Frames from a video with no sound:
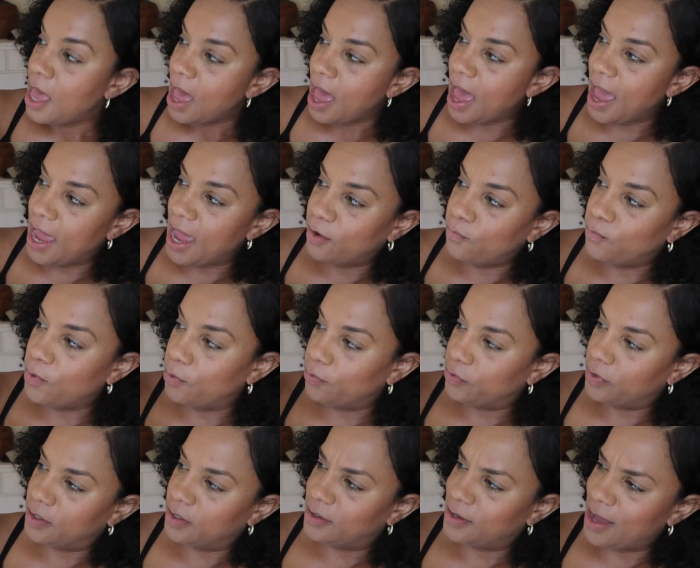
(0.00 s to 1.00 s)
I
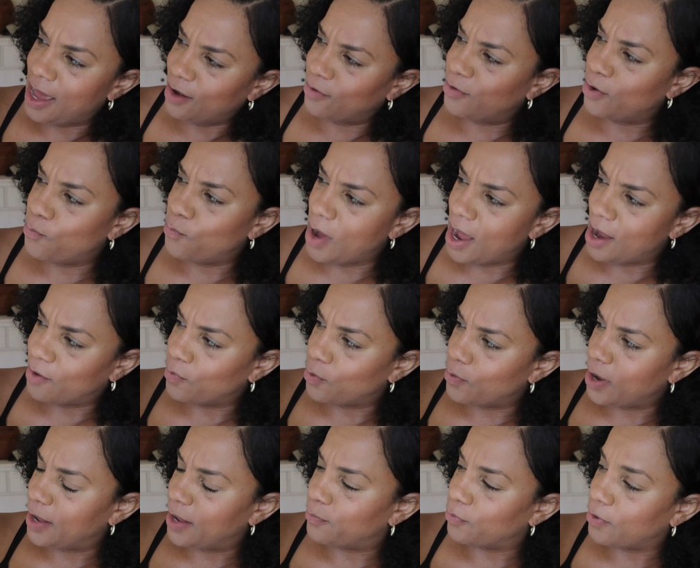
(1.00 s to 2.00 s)
don't know why I
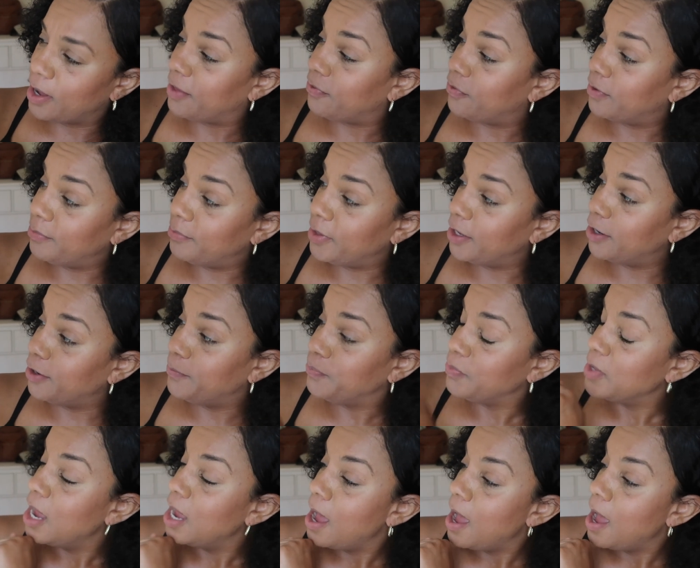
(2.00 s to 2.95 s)
wrote April 8th up there.